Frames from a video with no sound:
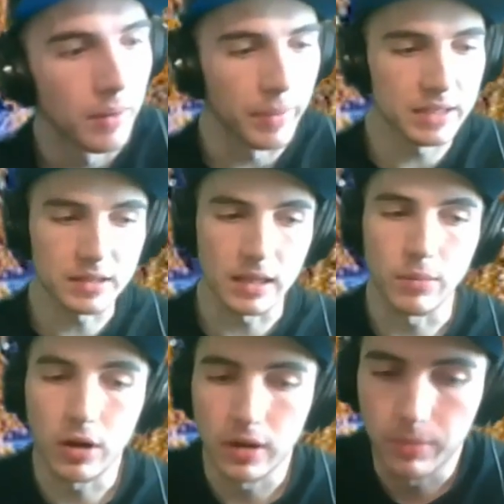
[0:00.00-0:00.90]
Basically,
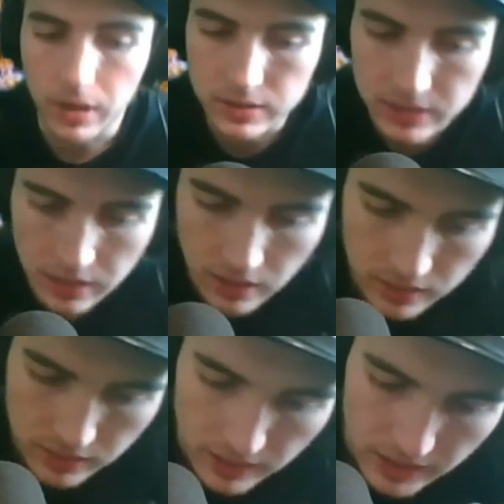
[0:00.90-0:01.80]

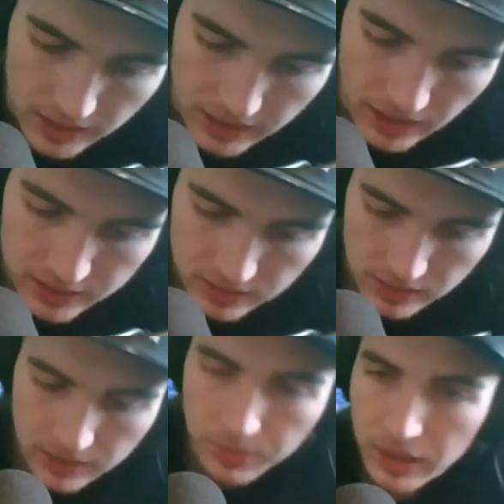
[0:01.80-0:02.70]
Marcion.
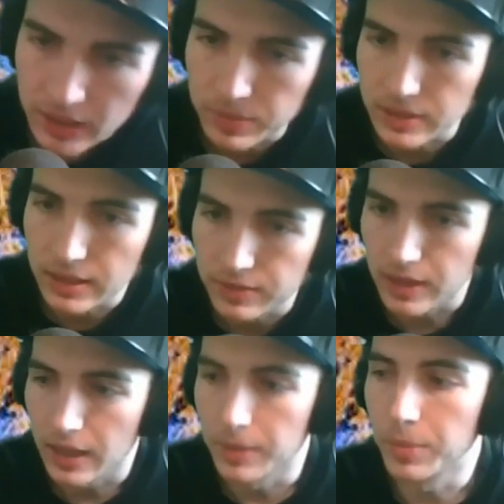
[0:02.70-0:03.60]
He believed
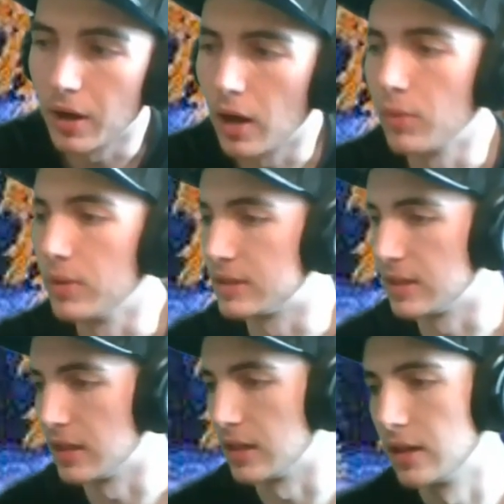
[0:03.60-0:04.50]
that Paul was
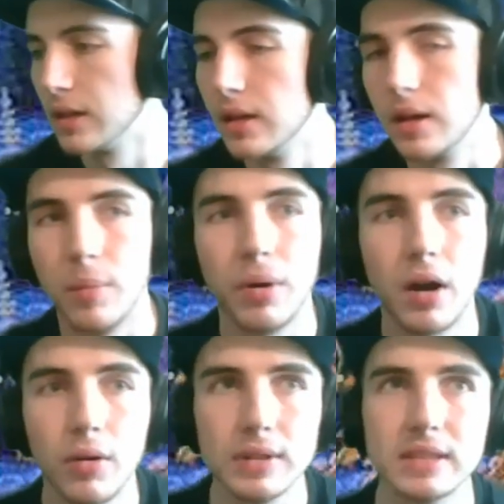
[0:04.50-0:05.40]
the
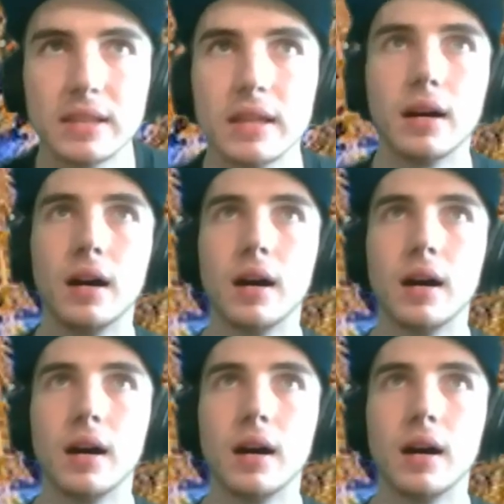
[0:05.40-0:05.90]
the